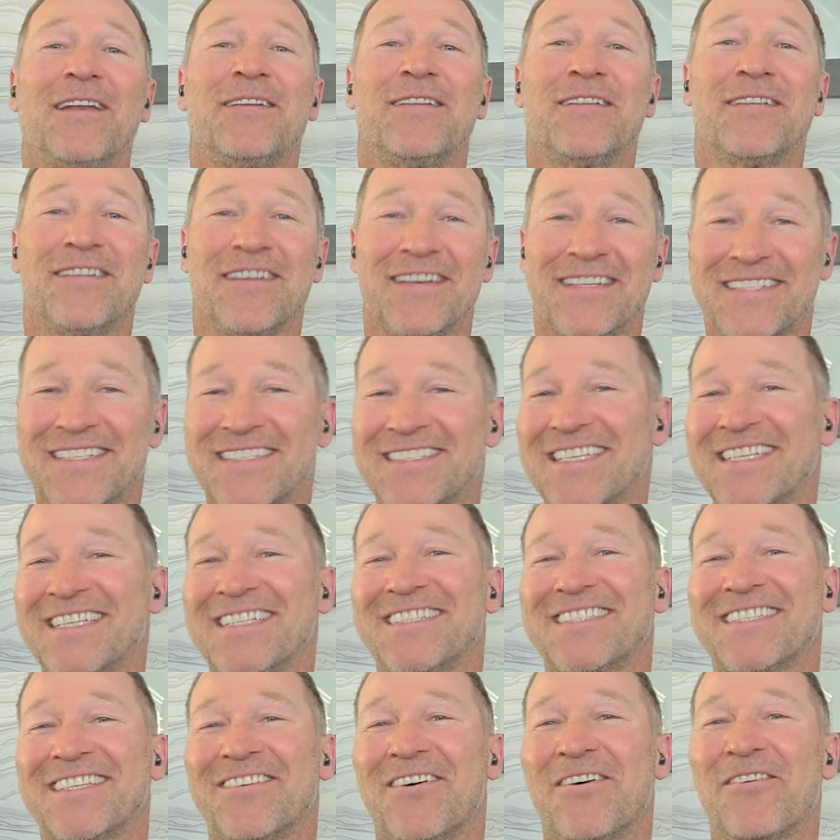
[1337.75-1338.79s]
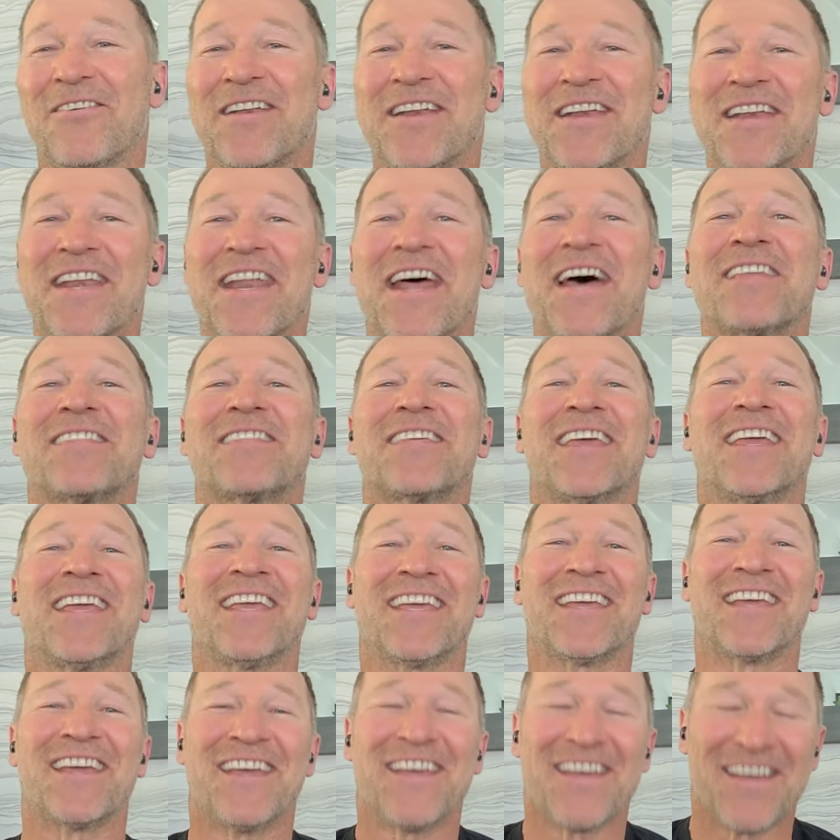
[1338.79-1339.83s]
and she saw
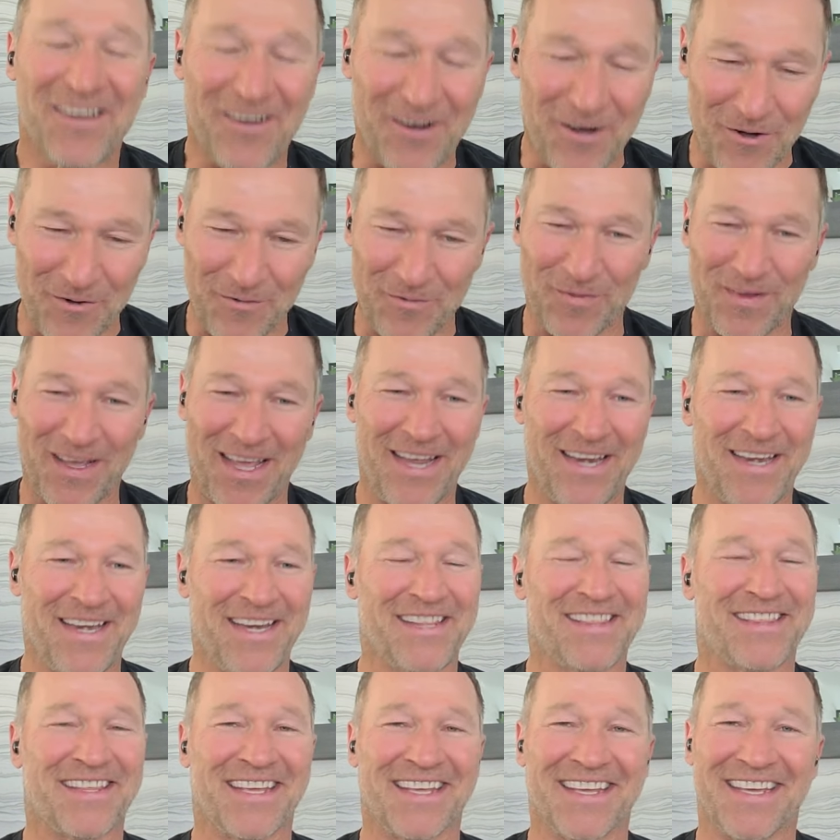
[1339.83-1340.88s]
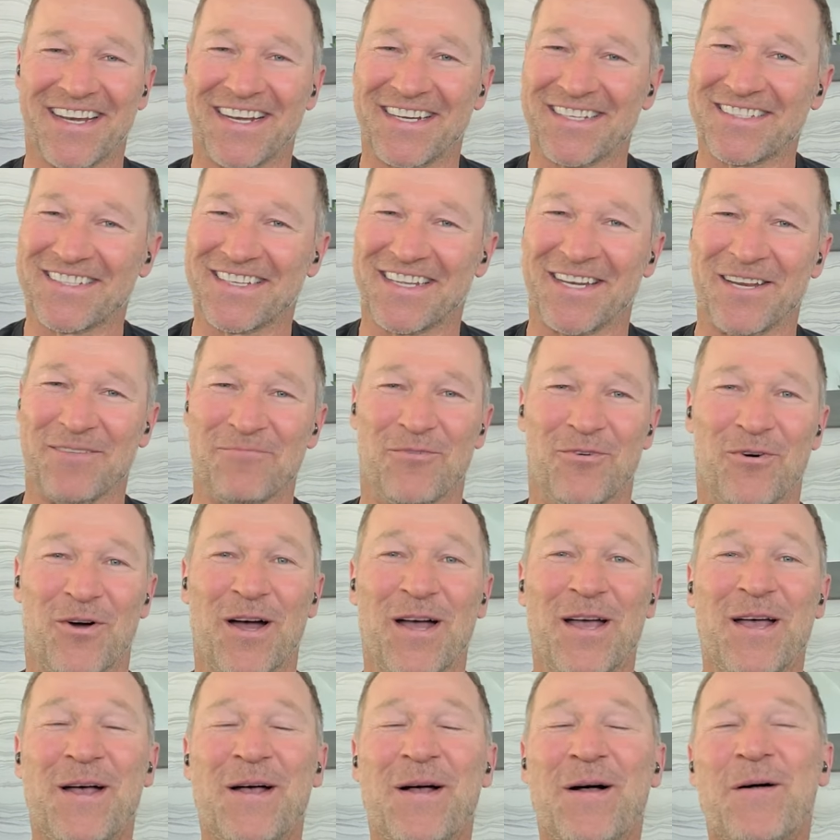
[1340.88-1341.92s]
nothing of anything else
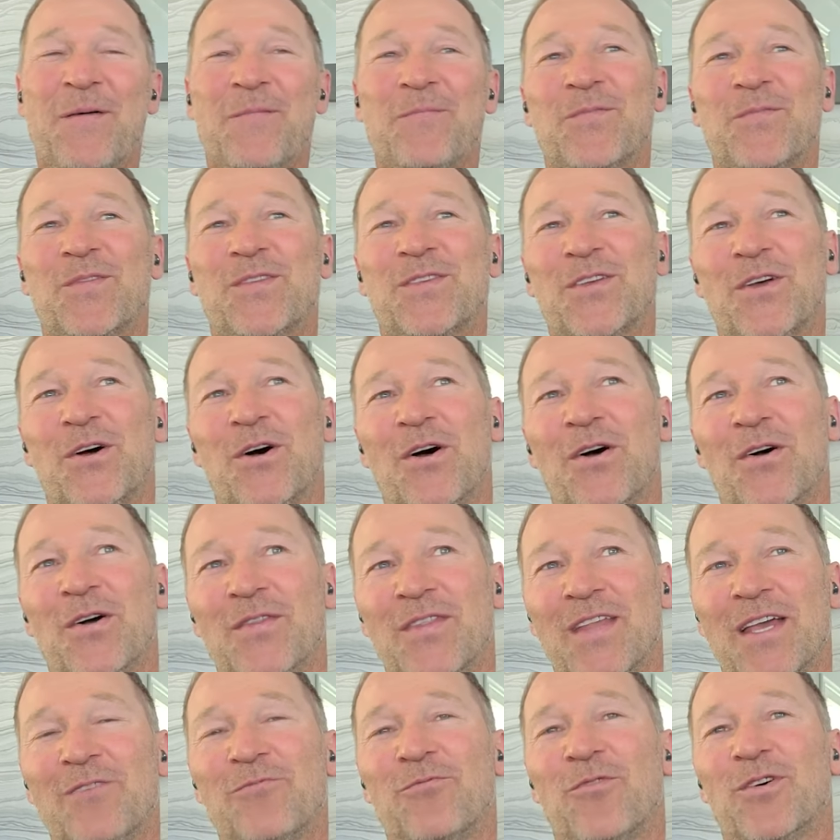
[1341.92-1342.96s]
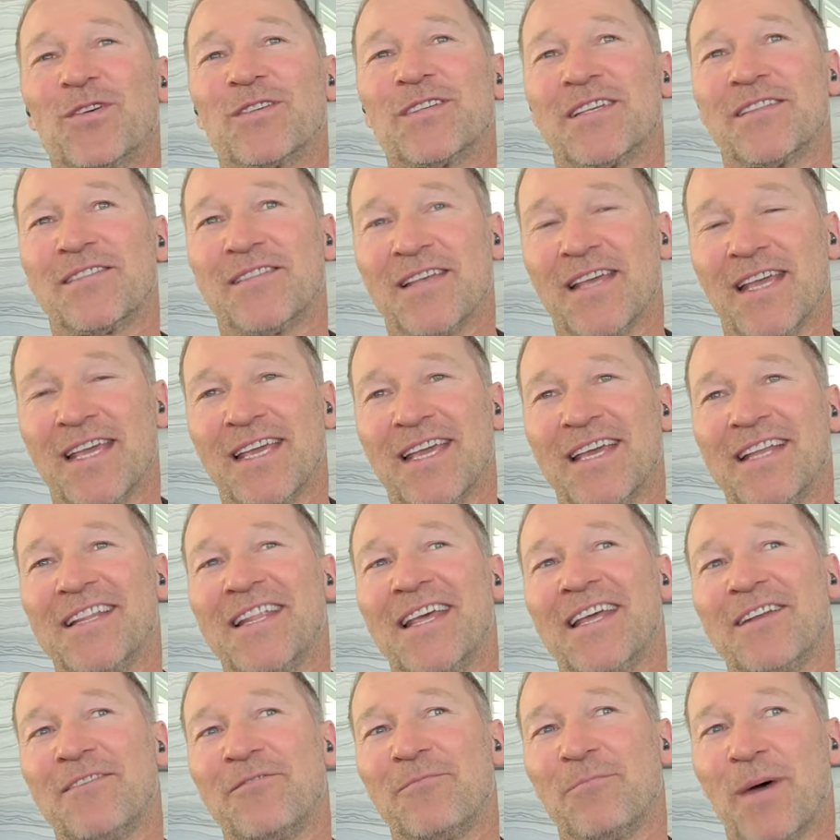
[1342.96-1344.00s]
anymore. Oh, so man. That was a thing.
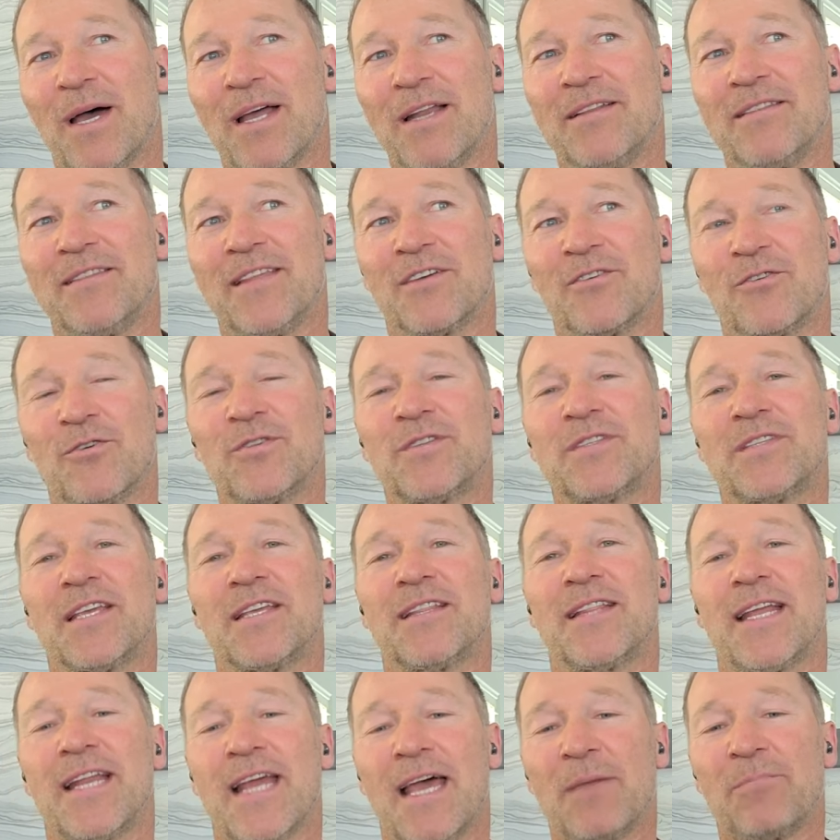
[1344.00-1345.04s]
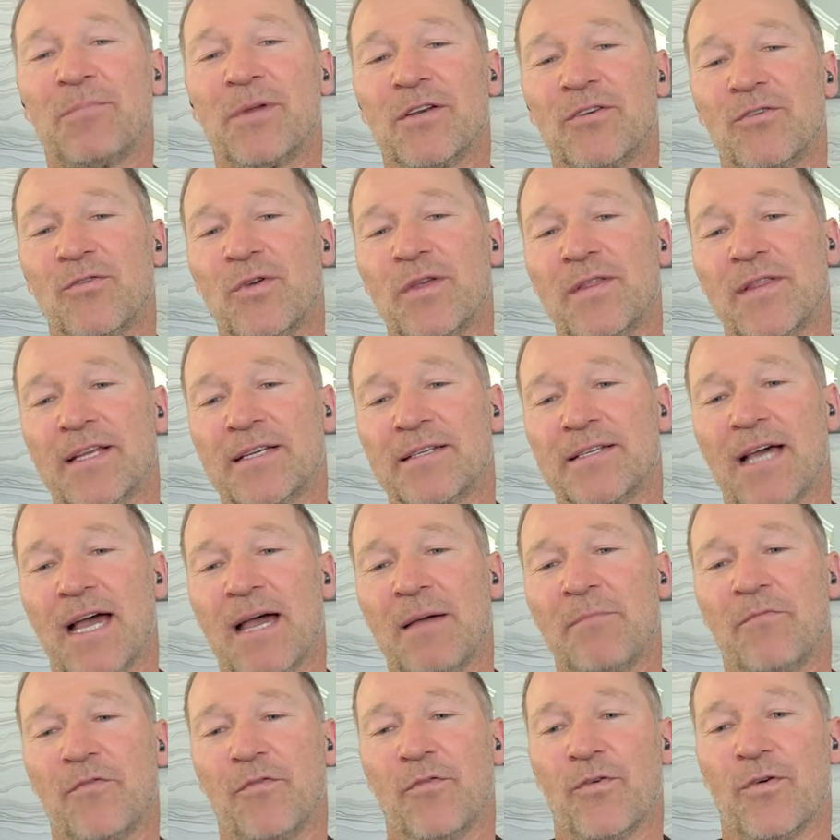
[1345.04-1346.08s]
And then, but the good thing that happened during that
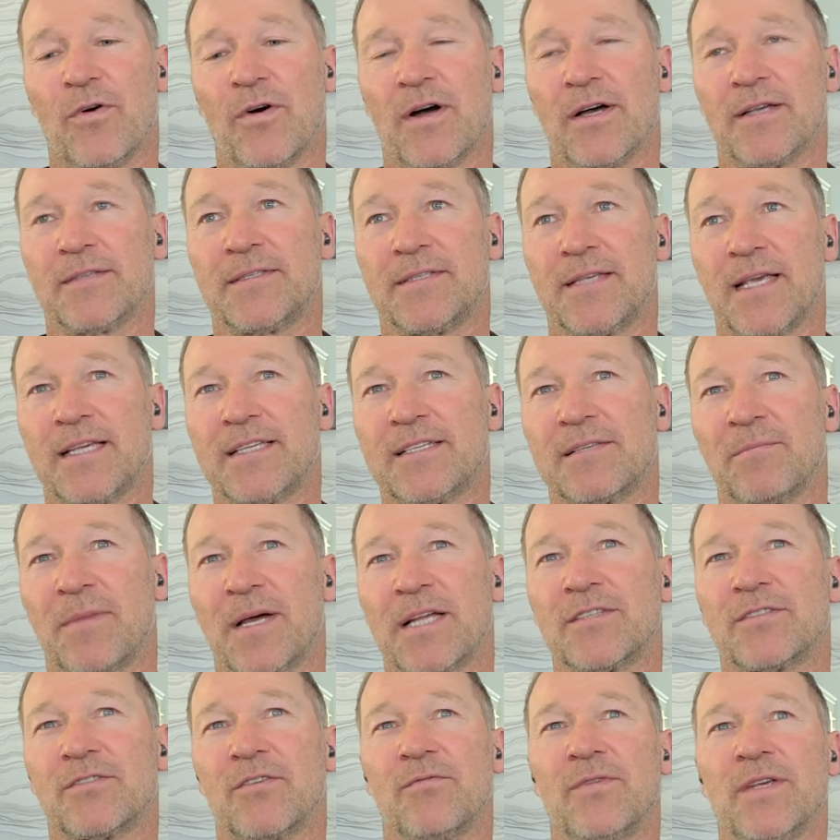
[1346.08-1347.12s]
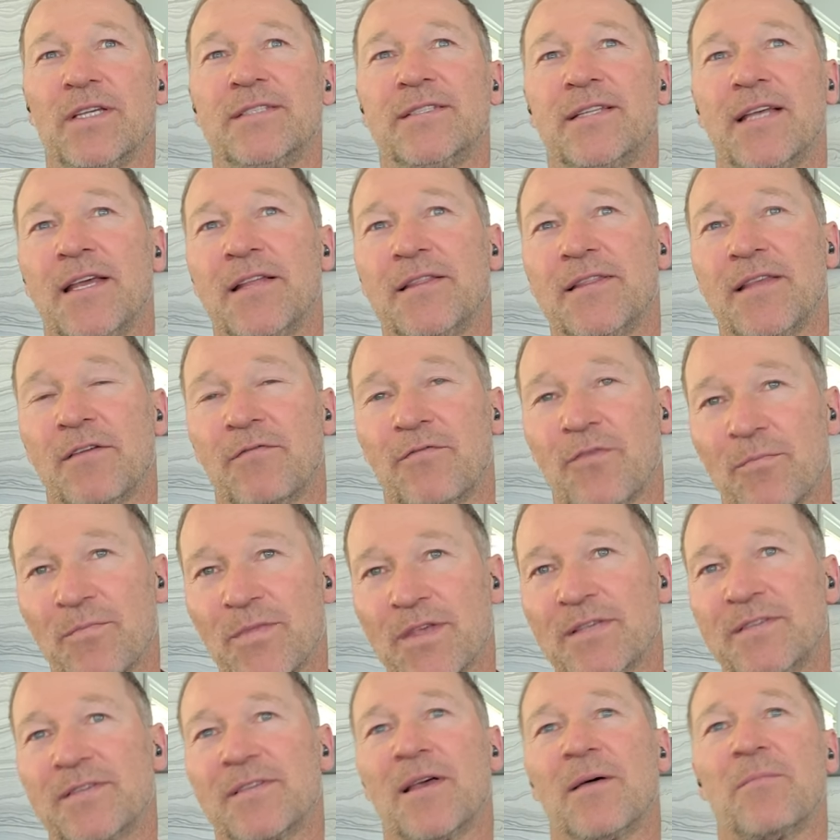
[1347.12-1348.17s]
time for 6 months, so we stayed there
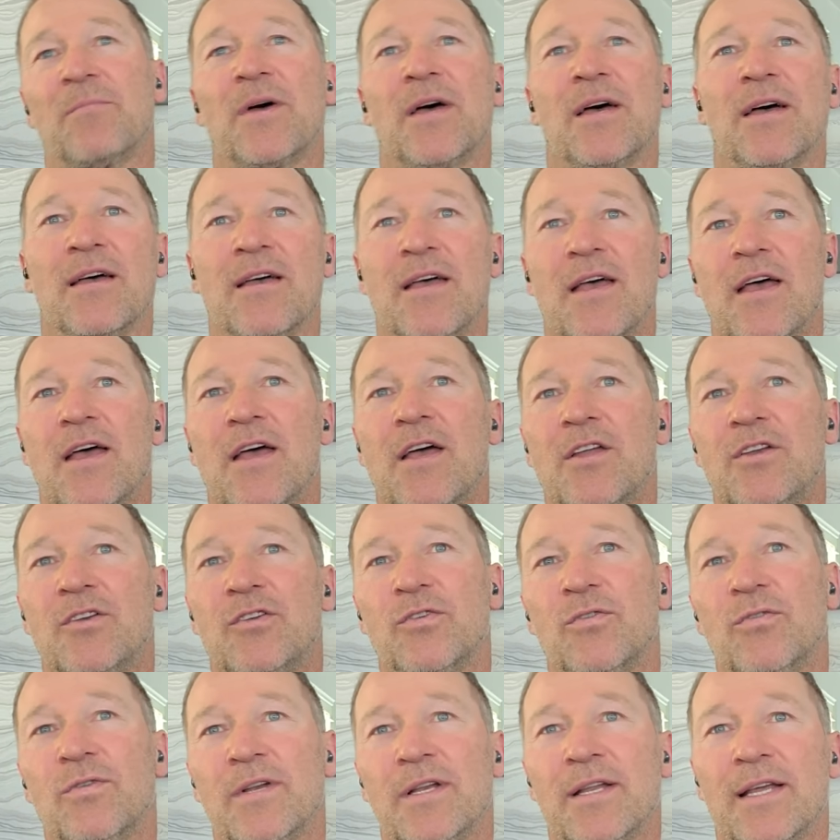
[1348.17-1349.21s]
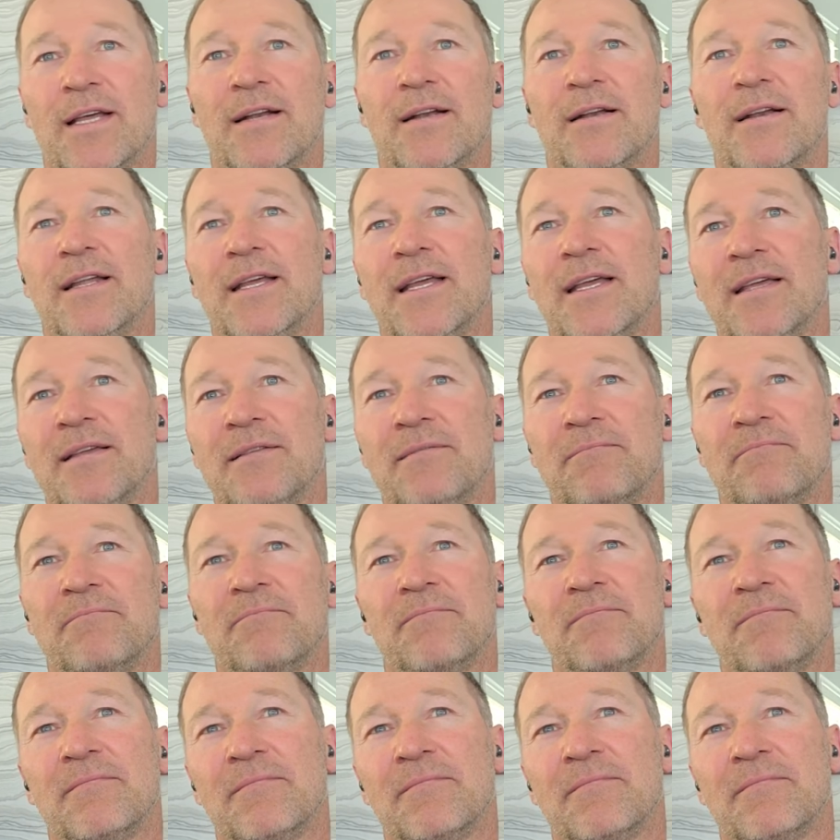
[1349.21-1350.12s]
from the summer to literally